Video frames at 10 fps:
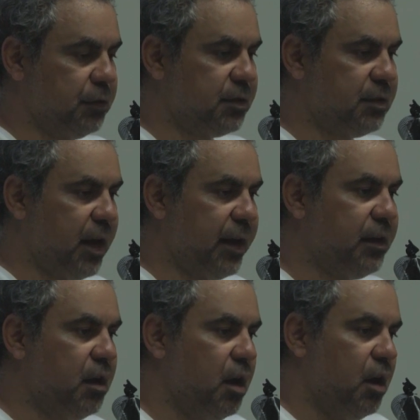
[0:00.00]
to
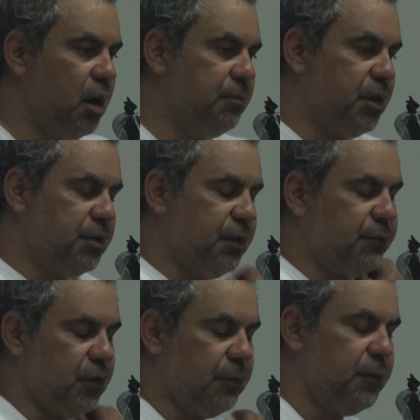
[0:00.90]
say I'm no
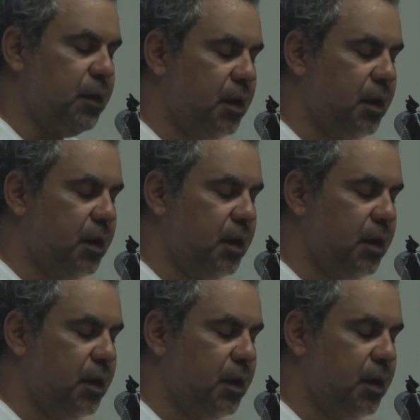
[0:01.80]
different.